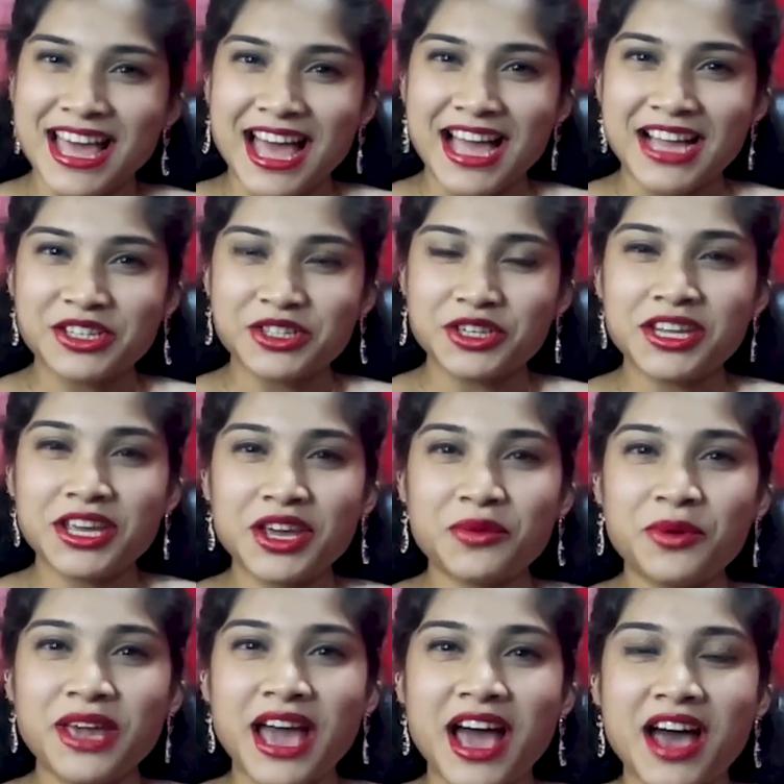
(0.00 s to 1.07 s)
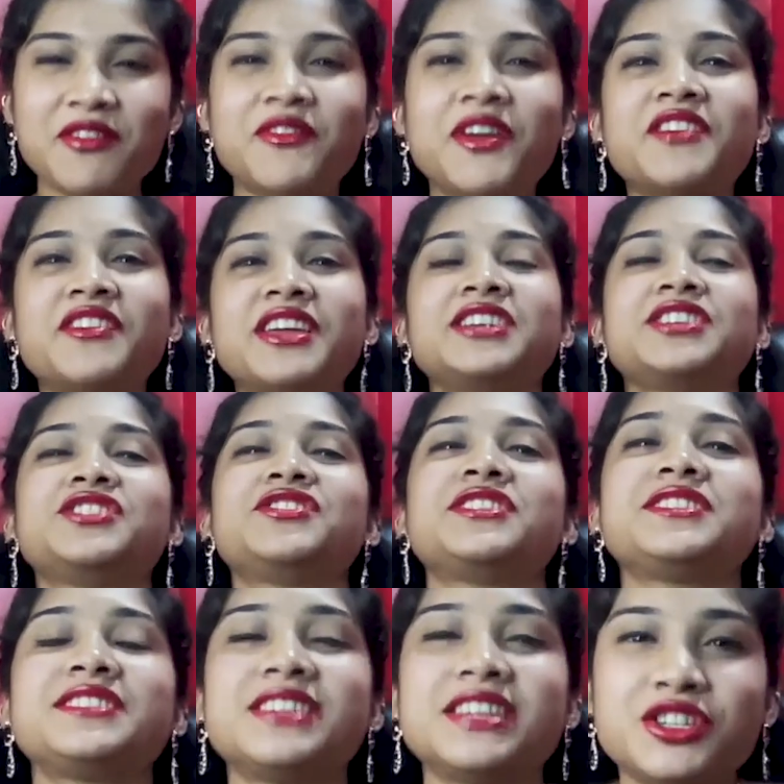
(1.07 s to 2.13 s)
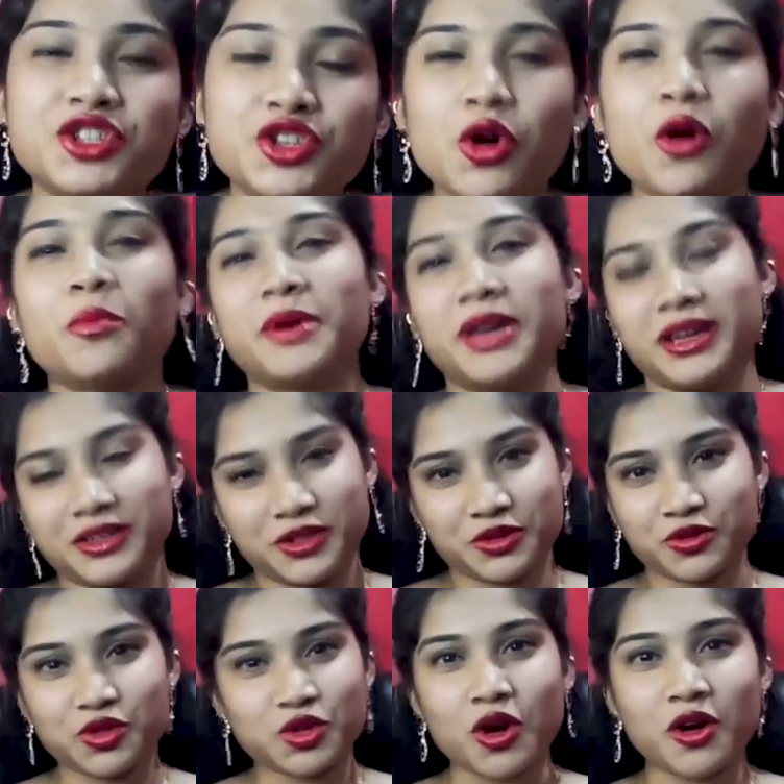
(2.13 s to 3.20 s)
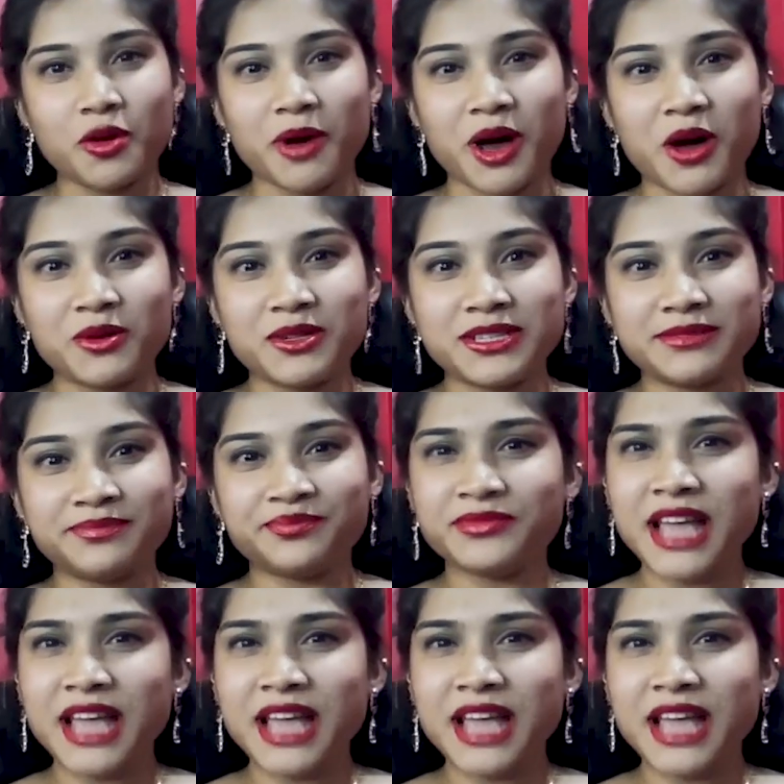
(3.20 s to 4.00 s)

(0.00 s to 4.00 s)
And today we have a very interesting topic to talk about.